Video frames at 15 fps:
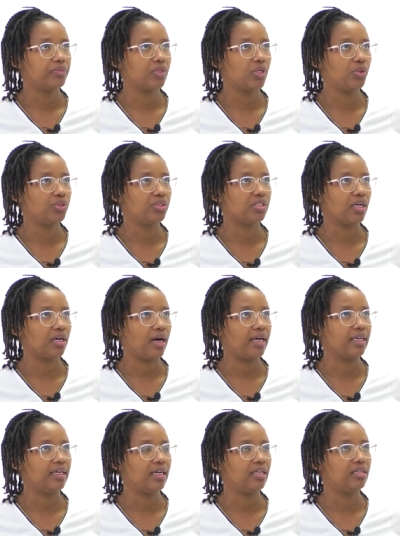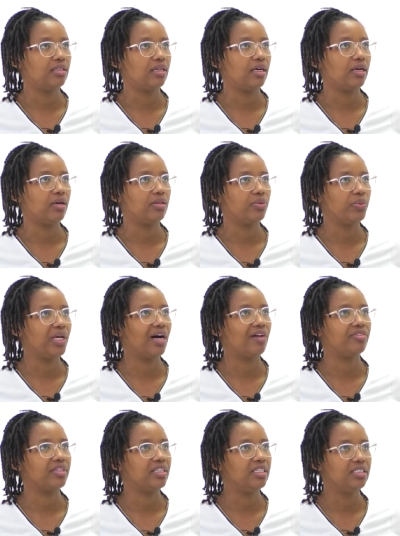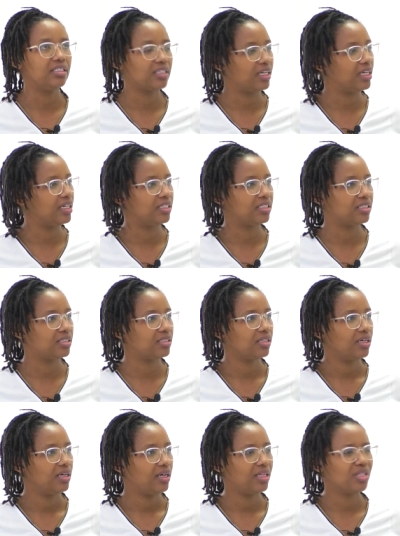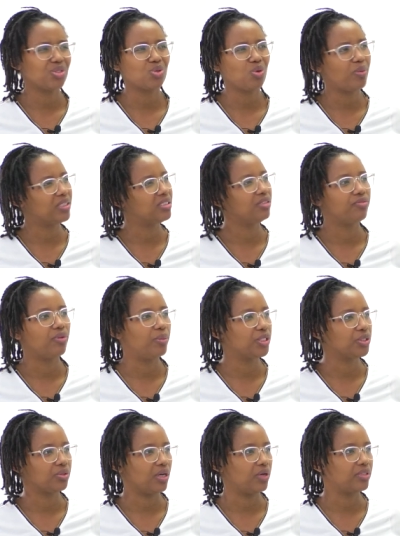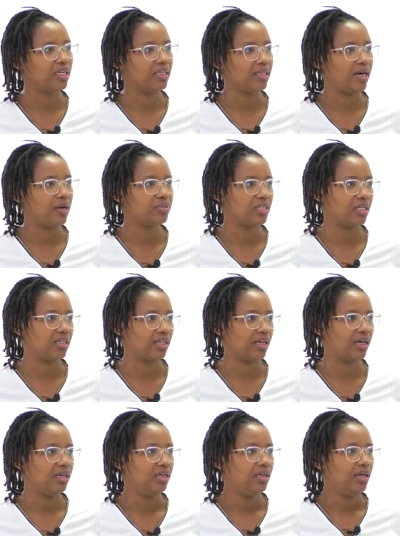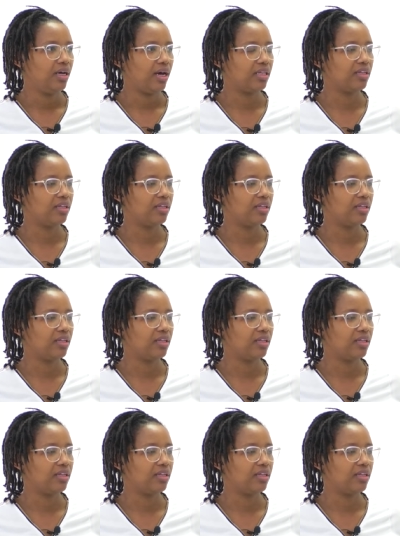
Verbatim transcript: because um, uh, again, we have internet there's so much information out outside there, mm.